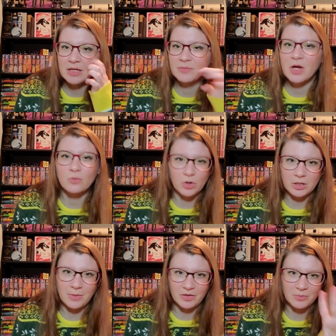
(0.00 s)
I'm not worried
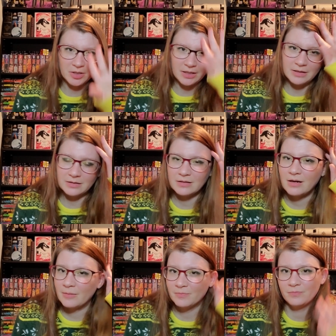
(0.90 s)
about the money.
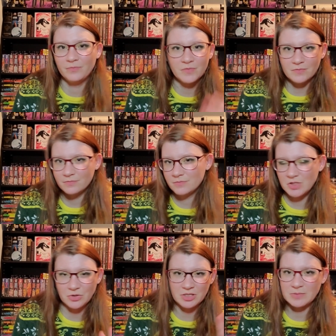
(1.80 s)
I'm
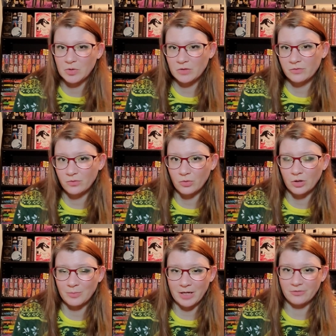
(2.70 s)
doing this book for
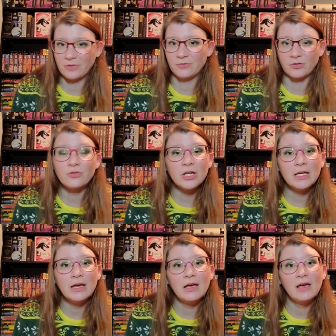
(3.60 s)
my friend for free.